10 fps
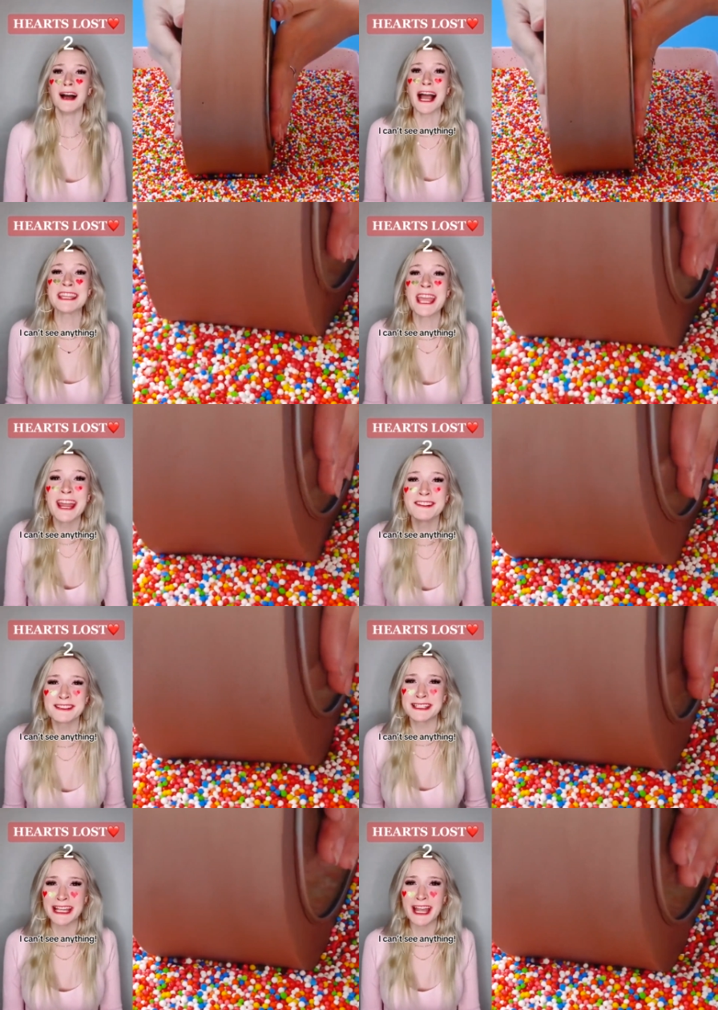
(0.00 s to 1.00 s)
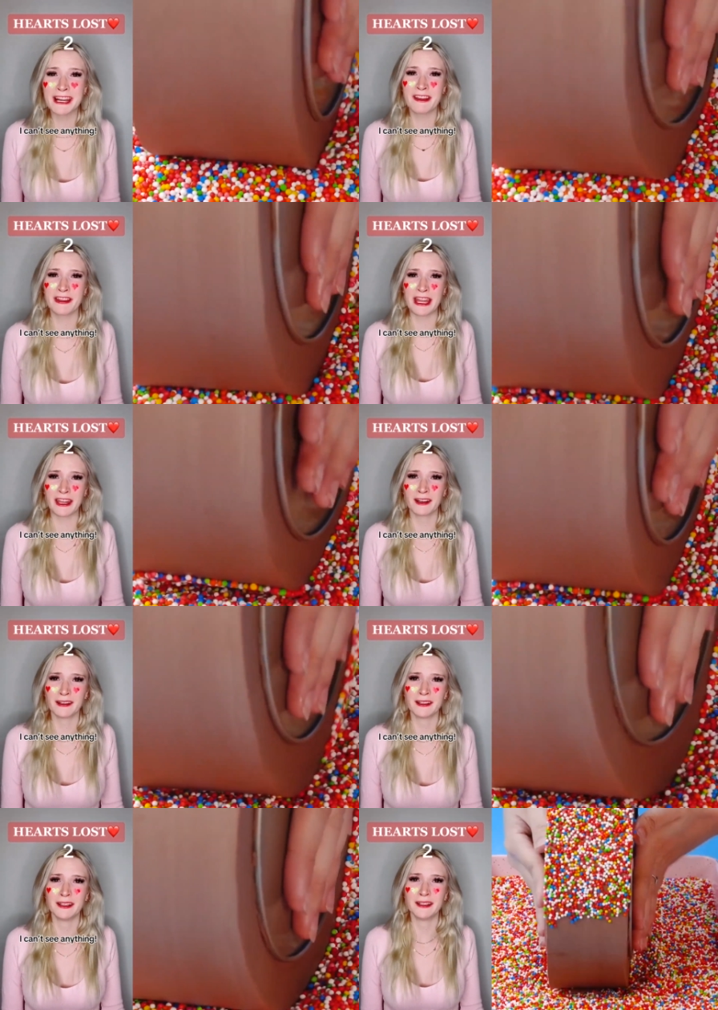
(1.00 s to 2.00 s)
I can't see anything.
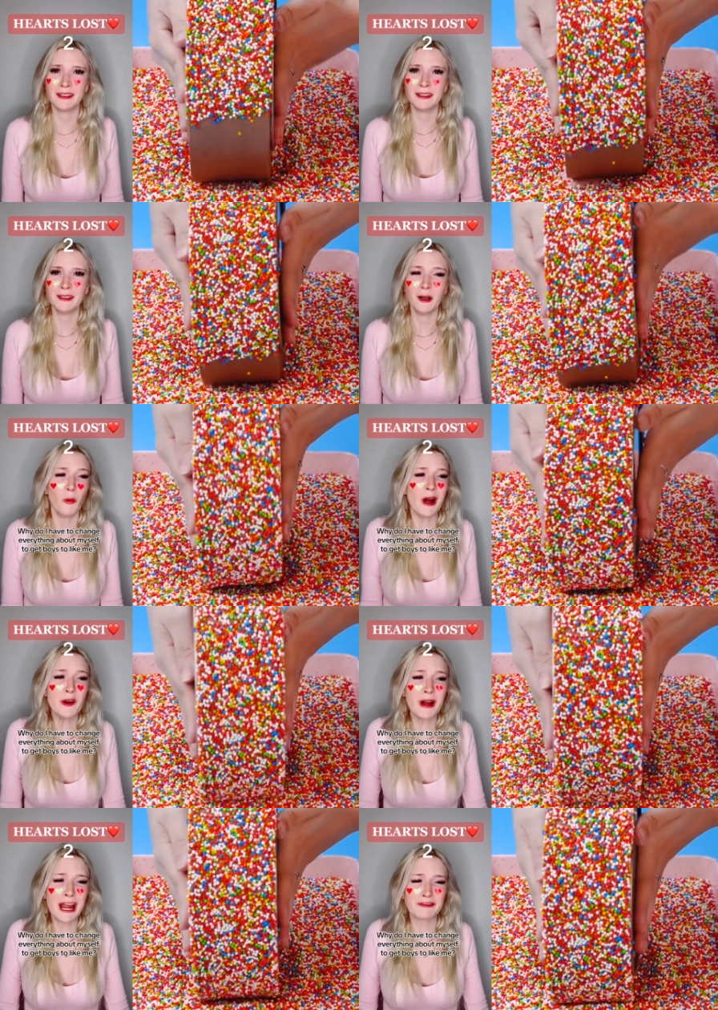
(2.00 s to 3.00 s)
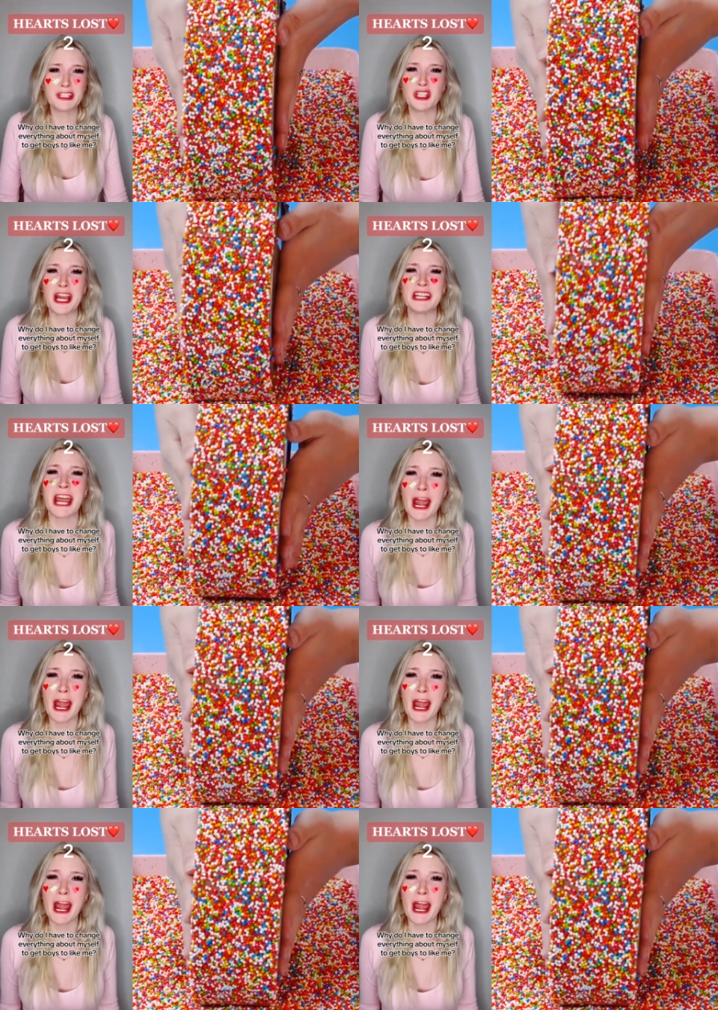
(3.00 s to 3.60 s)
Why do I have to change